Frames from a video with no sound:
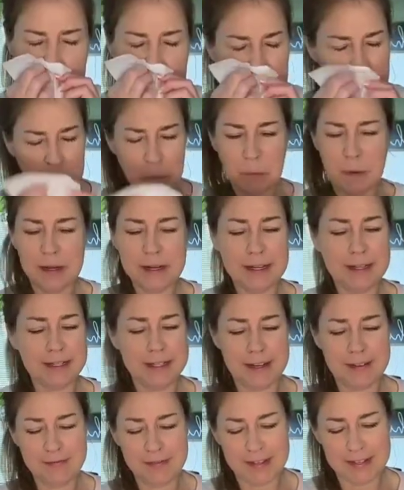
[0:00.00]
I don't want
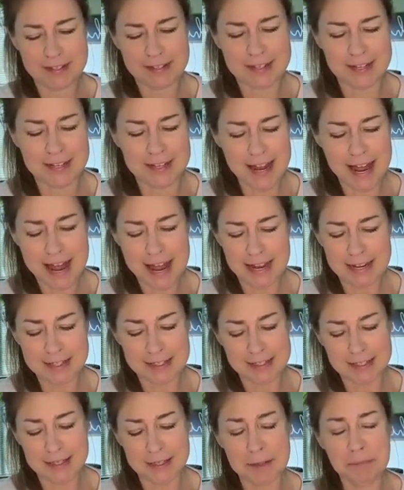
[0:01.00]
to leave this
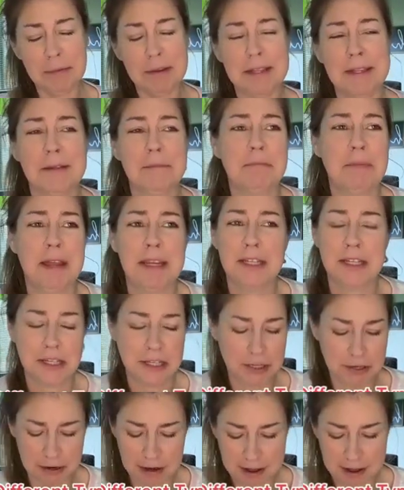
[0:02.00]
class. This has been the best